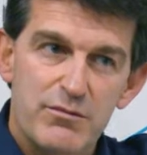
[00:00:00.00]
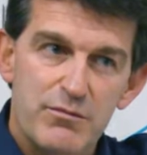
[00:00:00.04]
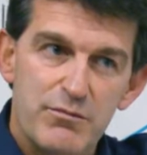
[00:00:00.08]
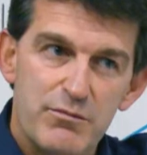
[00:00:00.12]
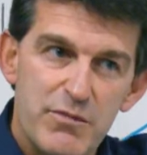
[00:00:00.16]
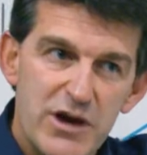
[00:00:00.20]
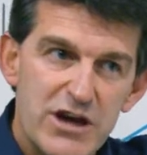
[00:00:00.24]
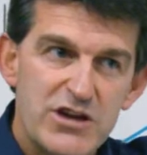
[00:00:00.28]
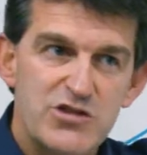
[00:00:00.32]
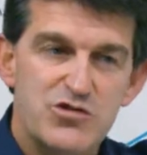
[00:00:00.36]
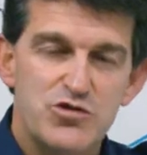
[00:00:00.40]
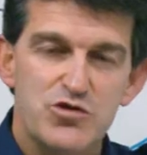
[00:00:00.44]

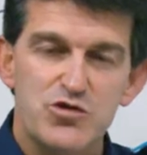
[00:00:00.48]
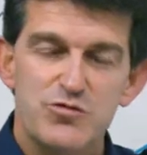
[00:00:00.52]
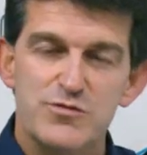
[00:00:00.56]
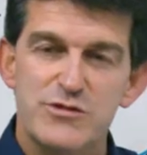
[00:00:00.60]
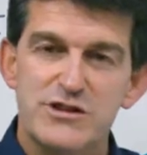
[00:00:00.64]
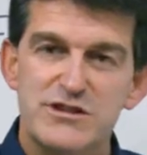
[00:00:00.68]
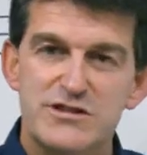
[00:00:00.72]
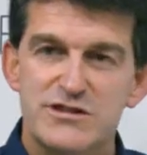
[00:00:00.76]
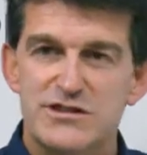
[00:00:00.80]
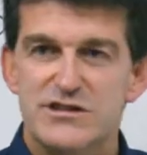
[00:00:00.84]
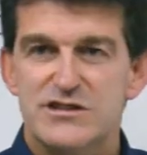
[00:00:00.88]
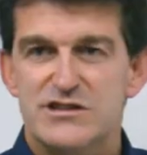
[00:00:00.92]

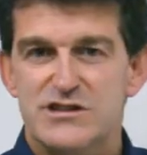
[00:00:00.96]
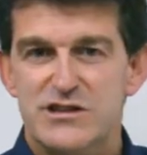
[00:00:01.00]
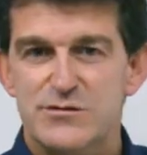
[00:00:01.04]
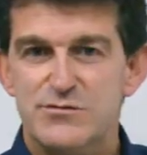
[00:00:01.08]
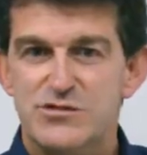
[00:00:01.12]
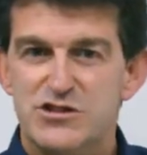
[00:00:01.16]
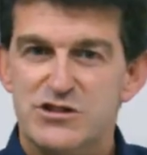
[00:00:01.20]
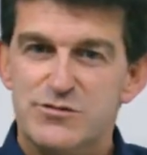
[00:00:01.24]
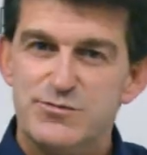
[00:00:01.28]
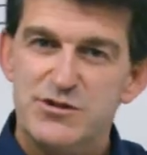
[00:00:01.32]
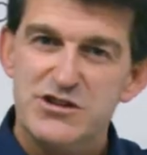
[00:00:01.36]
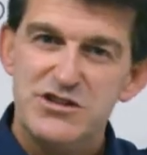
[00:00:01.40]
measurement
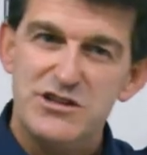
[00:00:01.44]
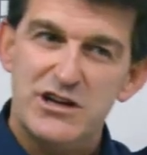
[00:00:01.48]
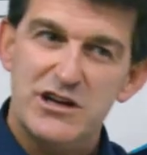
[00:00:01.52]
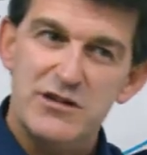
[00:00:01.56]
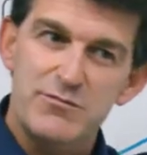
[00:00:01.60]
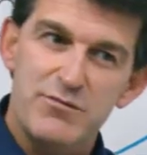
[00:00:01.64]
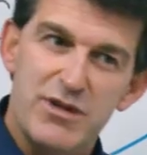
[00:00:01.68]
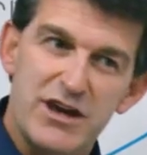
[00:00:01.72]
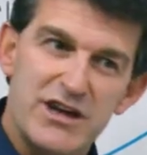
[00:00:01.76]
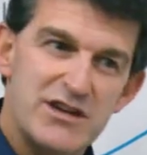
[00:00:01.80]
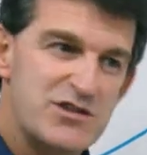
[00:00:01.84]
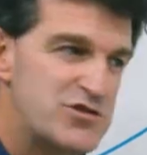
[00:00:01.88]
systems, especially
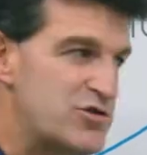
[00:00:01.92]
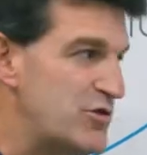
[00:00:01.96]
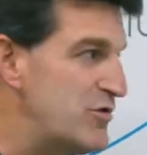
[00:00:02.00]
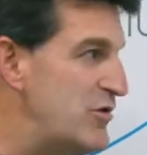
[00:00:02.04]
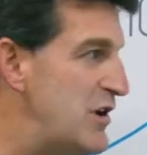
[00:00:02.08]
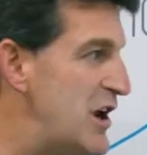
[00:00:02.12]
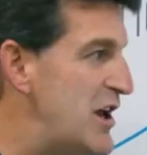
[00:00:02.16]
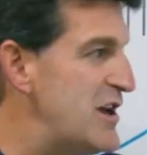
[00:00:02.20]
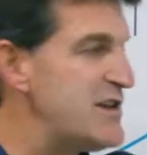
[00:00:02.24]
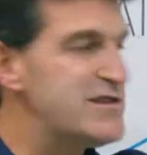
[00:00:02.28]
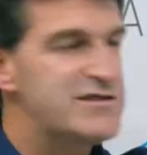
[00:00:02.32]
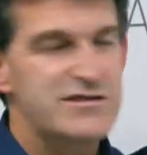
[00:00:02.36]
based
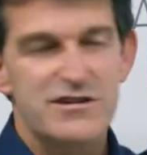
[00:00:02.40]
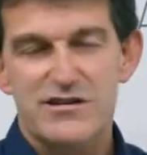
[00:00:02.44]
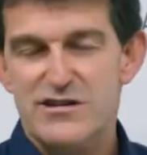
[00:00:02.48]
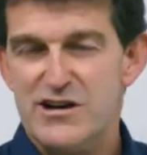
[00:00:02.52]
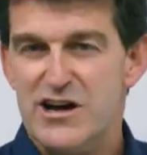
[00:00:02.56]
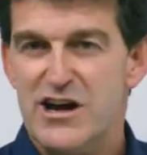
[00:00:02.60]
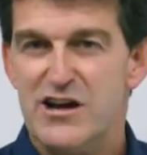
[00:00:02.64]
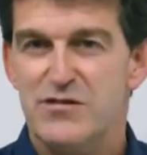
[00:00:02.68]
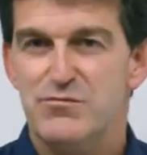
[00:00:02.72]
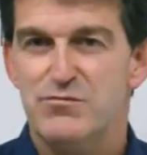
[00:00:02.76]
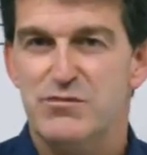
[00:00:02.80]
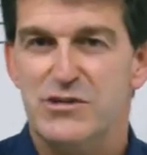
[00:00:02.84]
on
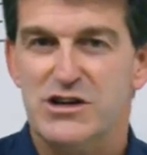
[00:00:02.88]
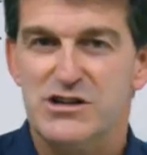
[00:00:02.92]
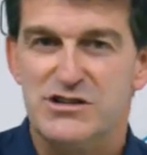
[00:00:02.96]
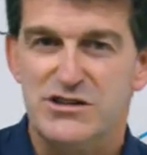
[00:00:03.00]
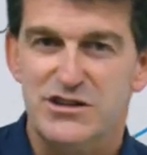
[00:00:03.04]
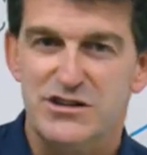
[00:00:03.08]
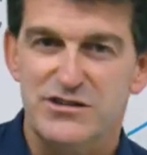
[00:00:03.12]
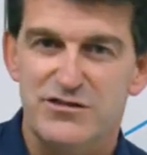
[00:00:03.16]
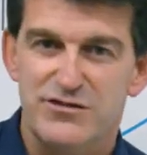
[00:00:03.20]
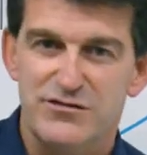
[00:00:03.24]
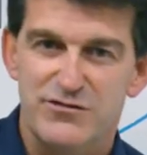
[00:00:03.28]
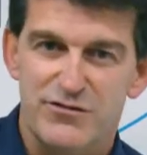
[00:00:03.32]
laser and
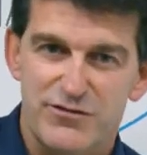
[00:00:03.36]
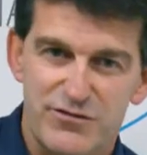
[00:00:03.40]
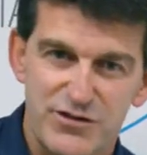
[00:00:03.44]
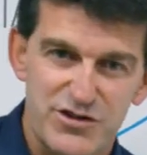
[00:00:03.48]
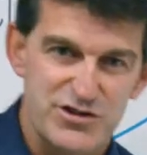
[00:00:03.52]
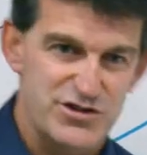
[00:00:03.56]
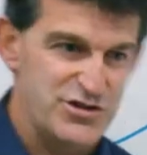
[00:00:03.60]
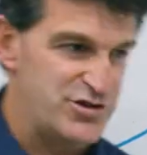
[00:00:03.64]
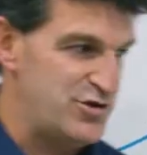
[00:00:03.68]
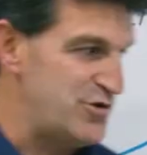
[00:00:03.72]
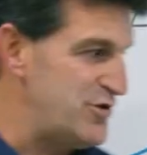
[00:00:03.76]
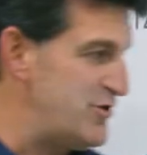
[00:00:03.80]
machine
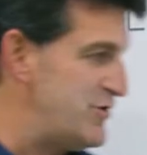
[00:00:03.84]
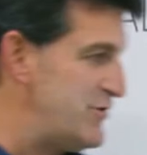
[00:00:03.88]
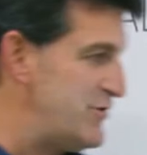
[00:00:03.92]
vision.